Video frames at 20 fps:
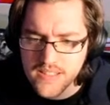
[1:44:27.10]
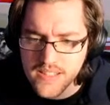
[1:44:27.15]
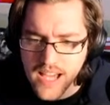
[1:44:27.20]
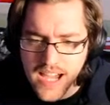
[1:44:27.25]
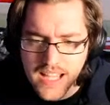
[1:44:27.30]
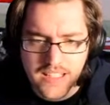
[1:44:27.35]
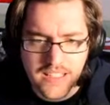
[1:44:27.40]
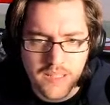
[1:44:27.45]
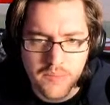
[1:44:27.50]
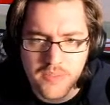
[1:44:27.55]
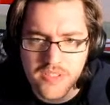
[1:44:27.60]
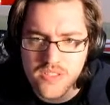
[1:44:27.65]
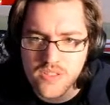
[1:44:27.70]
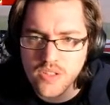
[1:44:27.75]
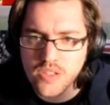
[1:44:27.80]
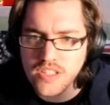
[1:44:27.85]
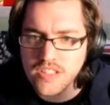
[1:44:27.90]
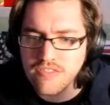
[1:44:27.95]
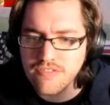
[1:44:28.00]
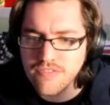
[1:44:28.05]
item is
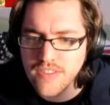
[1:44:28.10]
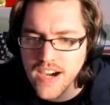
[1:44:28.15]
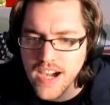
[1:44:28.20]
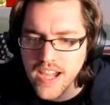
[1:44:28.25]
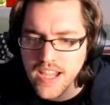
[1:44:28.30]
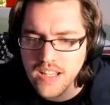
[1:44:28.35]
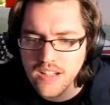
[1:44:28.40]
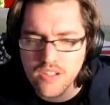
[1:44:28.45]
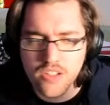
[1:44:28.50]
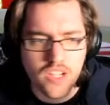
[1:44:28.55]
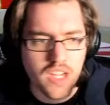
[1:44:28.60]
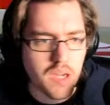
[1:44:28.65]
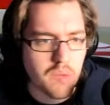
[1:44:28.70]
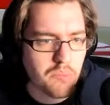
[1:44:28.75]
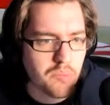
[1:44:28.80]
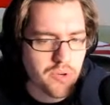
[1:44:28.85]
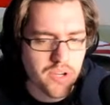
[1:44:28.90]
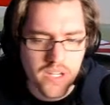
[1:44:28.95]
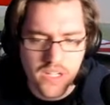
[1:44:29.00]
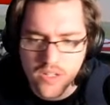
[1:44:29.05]
not defined. Okay,
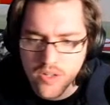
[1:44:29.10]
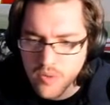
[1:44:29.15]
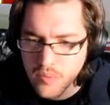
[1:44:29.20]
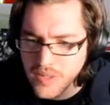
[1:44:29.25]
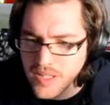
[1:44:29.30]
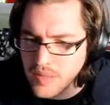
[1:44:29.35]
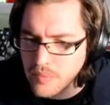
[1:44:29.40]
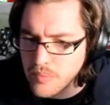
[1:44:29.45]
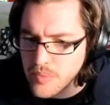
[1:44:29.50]
pre-normal.